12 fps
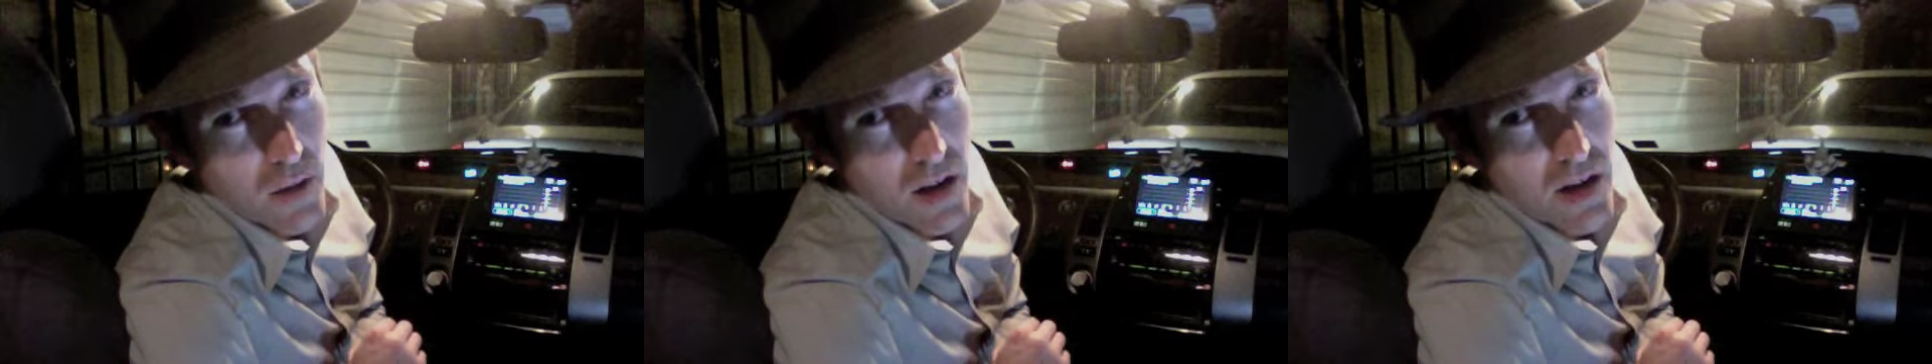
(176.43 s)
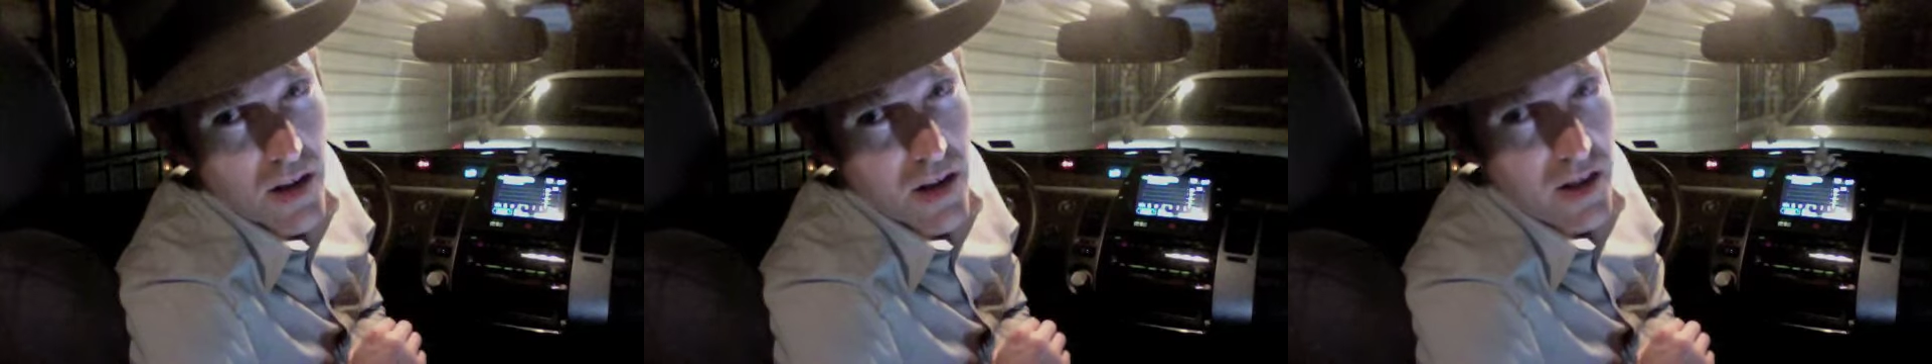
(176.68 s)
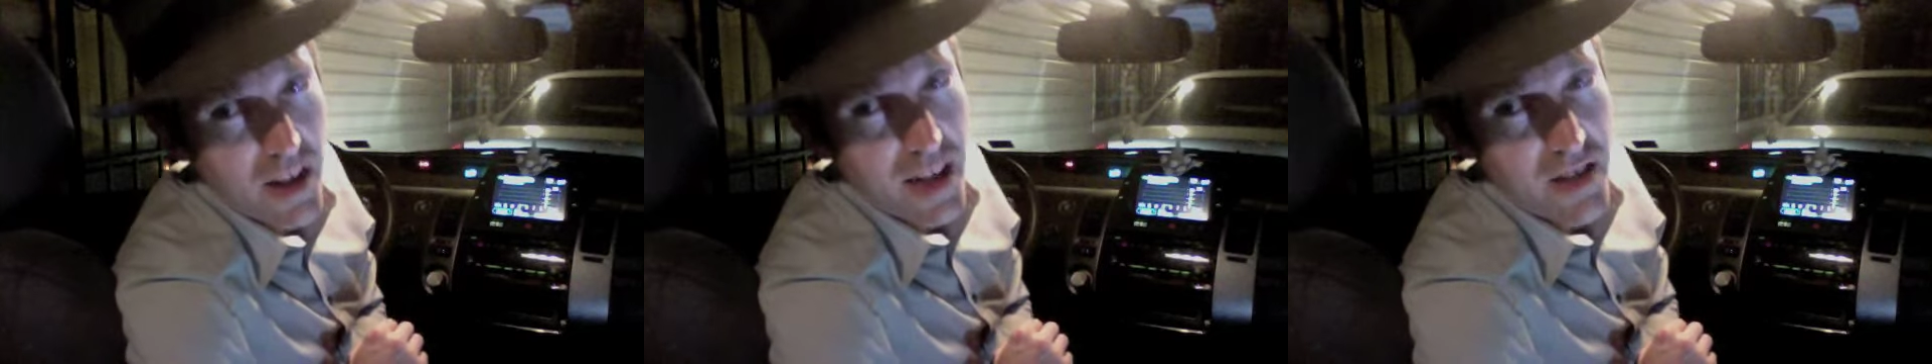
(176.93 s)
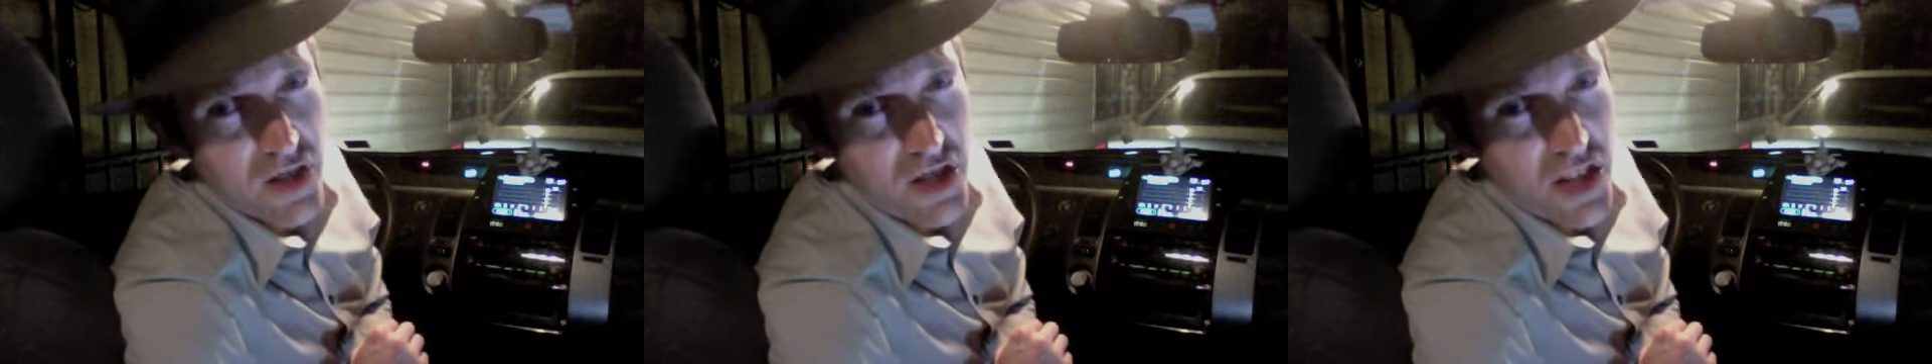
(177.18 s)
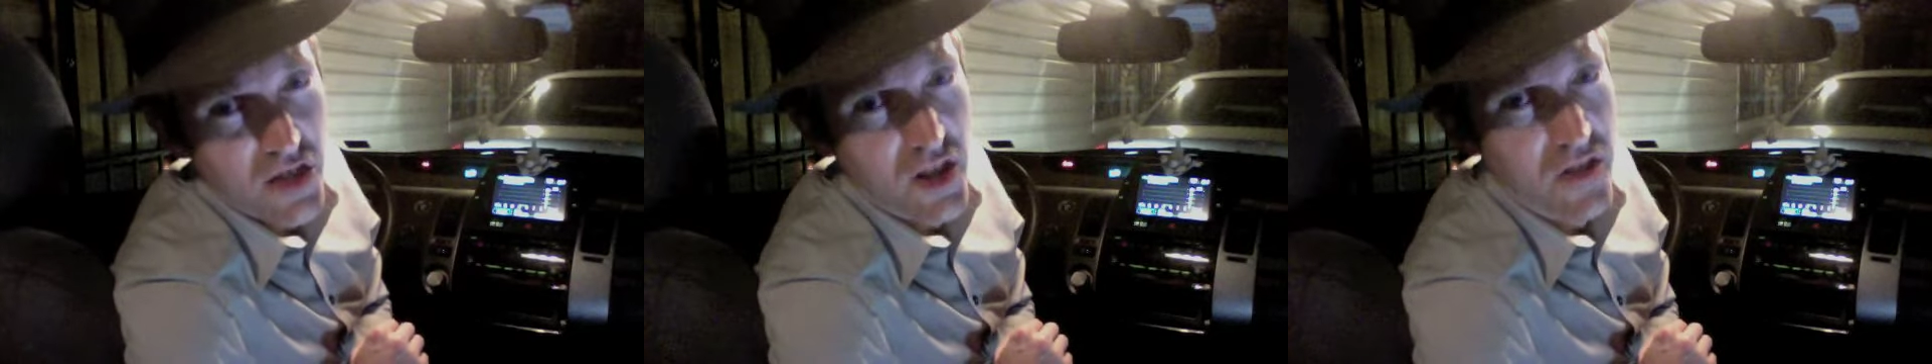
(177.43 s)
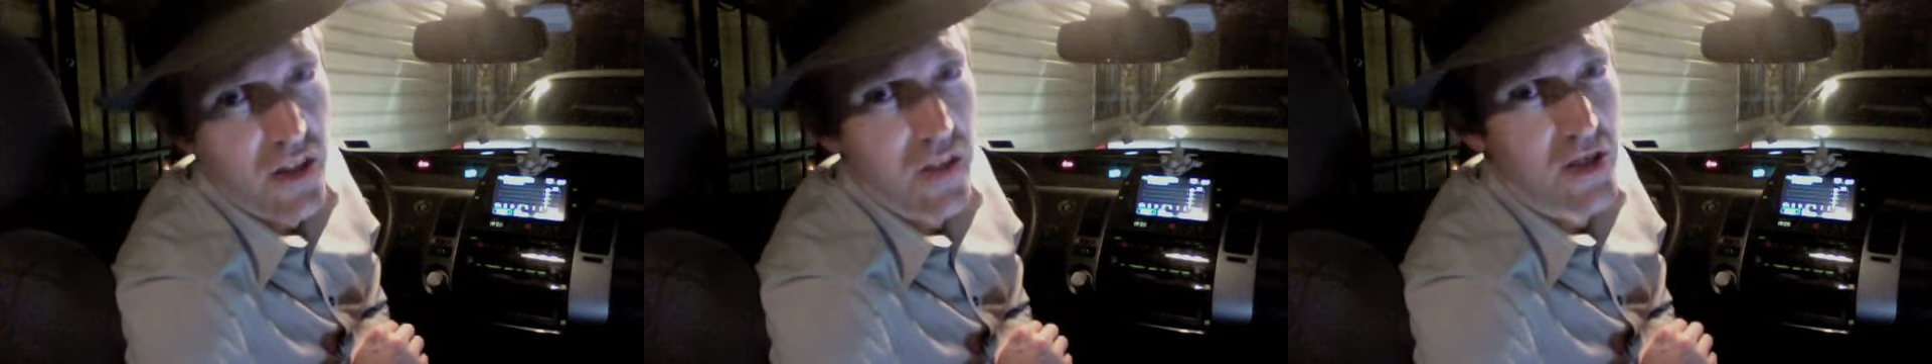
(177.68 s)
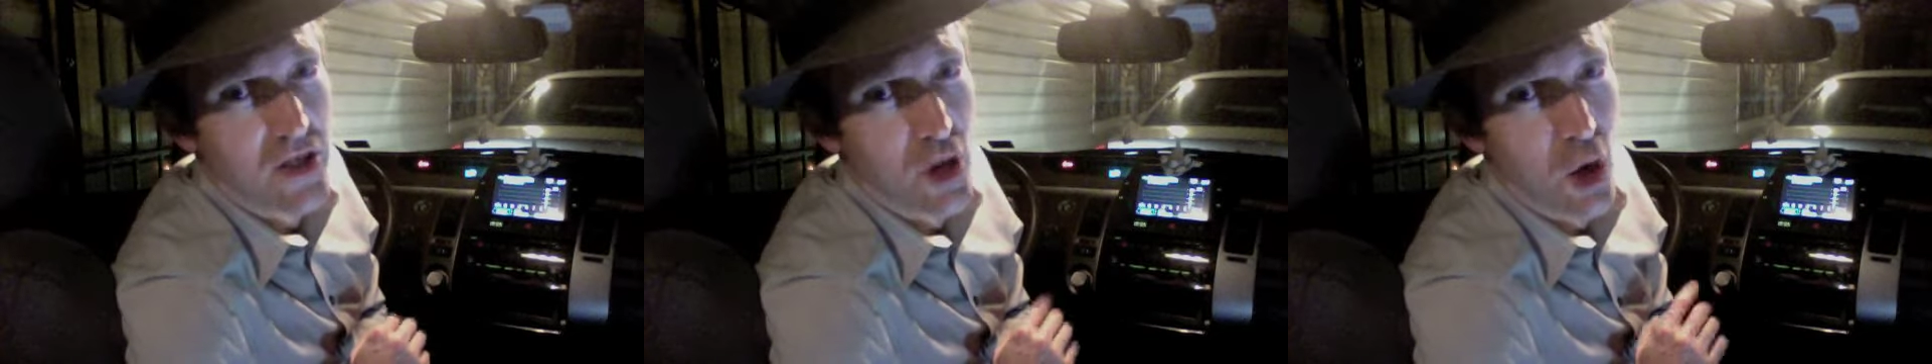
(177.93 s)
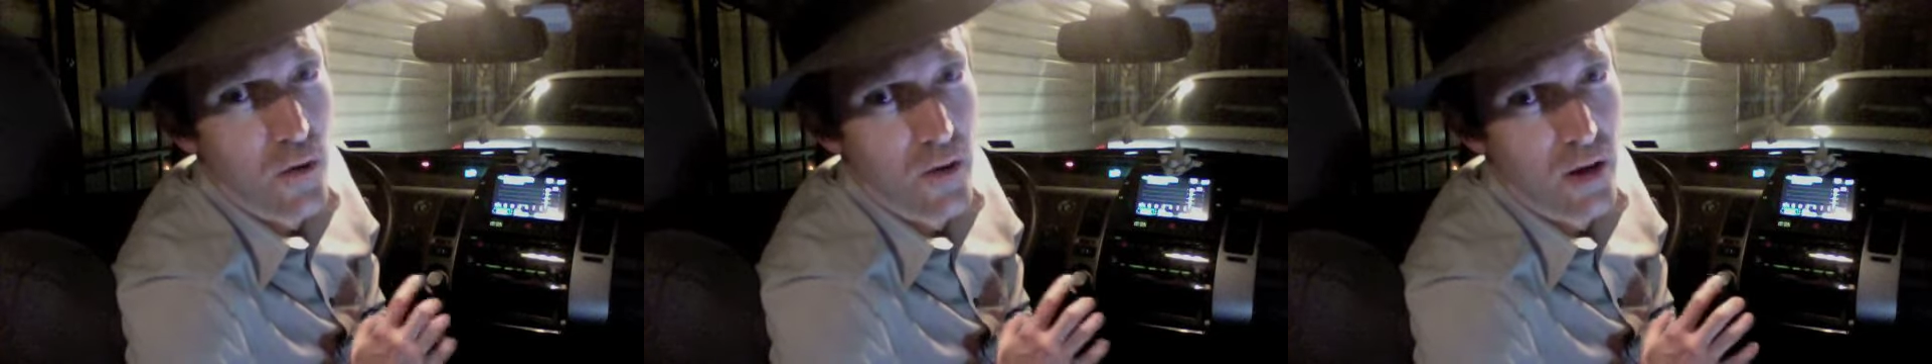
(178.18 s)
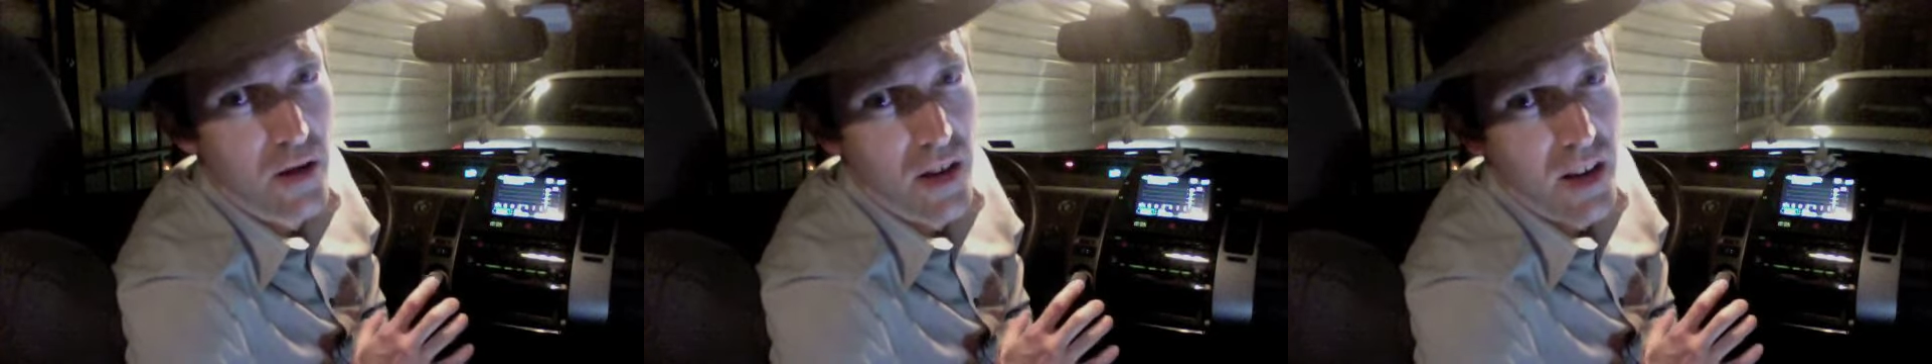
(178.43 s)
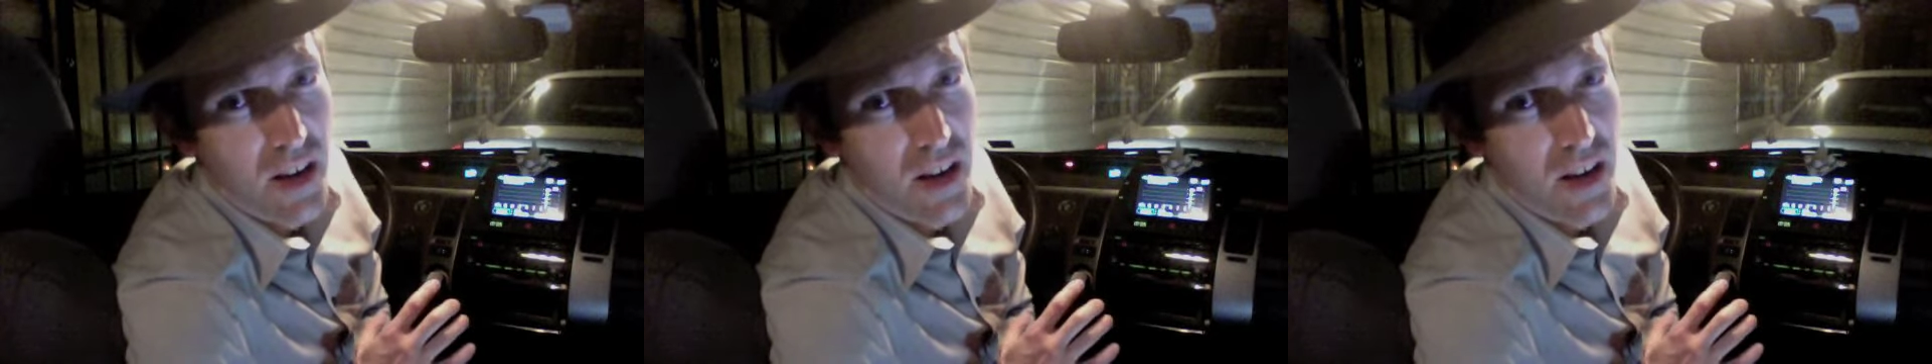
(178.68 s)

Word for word: London today suggesting that this covert